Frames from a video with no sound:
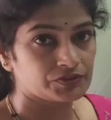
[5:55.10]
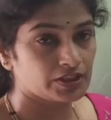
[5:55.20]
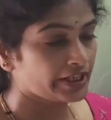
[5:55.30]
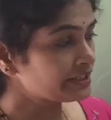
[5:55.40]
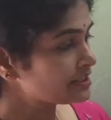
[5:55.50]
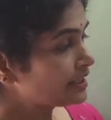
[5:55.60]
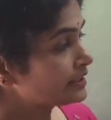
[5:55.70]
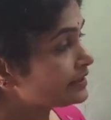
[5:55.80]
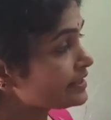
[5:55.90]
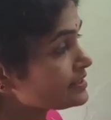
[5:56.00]
right?
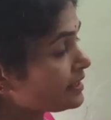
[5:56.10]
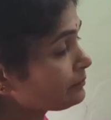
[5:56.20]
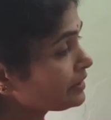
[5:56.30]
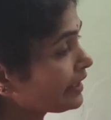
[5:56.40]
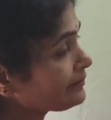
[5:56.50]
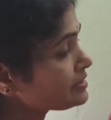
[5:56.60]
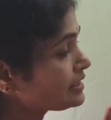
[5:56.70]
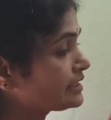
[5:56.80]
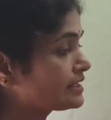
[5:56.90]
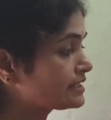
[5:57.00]
Then sometimes
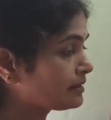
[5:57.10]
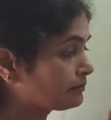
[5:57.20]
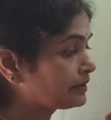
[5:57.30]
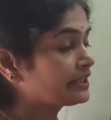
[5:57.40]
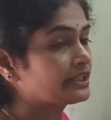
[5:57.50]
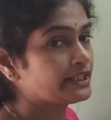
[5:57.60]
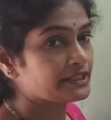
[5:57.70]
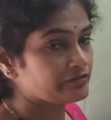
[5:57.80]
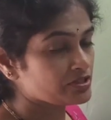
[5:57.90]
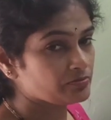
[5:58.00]
it is completely
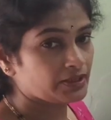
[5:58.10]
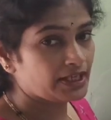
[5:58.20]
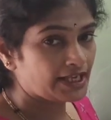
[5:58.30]
divisible,